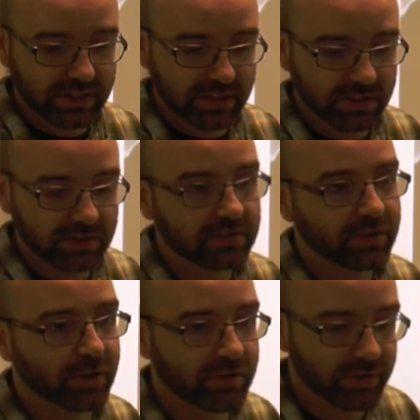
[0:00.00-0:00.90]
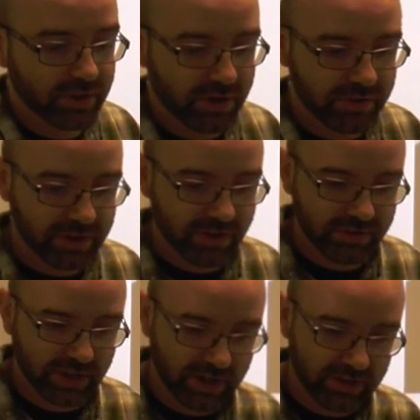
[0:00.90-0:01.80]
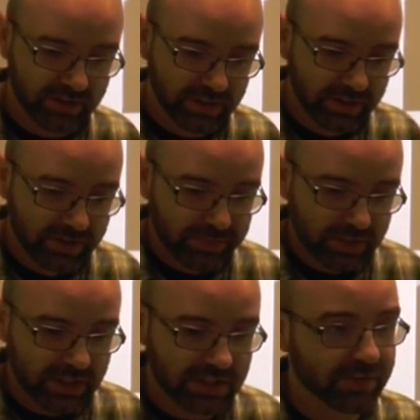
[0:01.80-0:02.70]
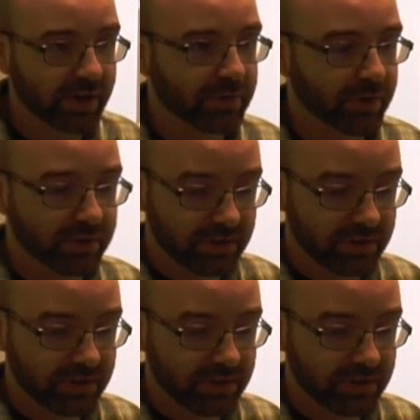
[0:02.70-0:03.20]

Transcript: attention over and over and over again is the very root